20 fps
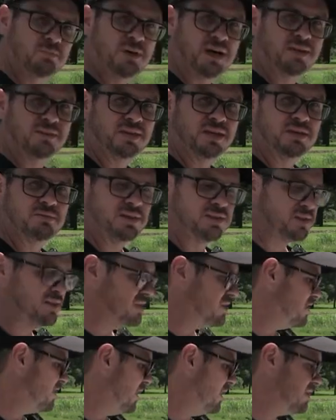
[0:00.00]
only bad thing about
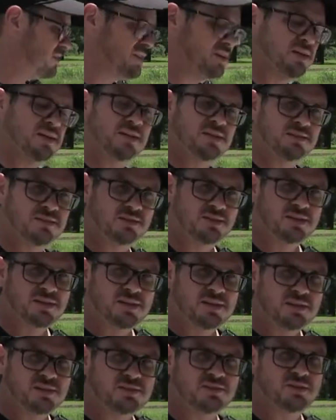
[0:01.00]
these jet skis,
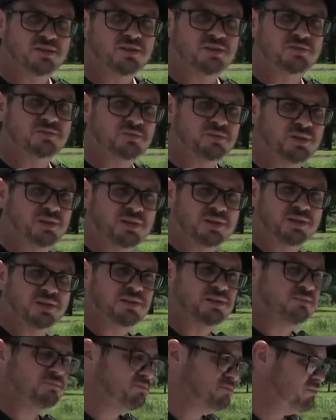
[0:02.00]
is, you know, it's
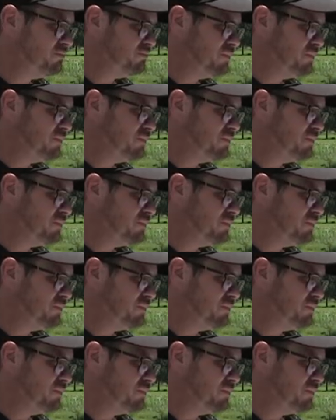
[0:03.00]
really,